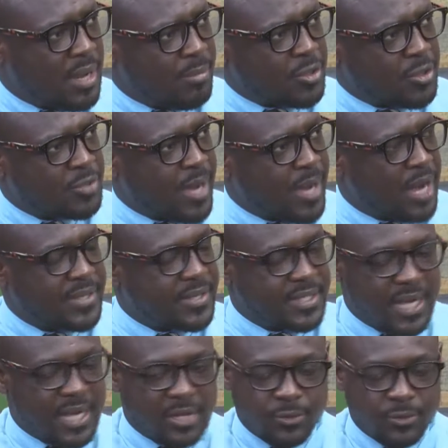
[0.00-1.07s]
Prosper Harris
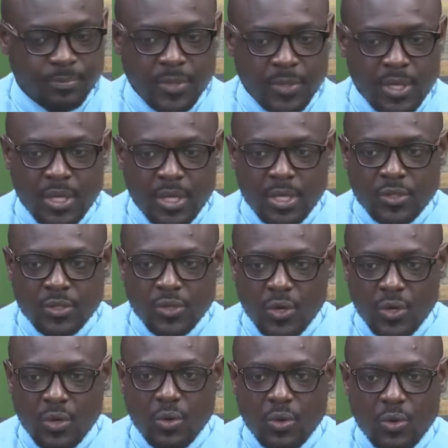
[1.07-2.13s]
Senado.
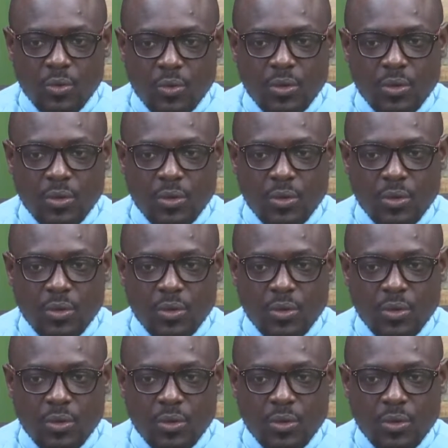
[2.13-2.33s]
So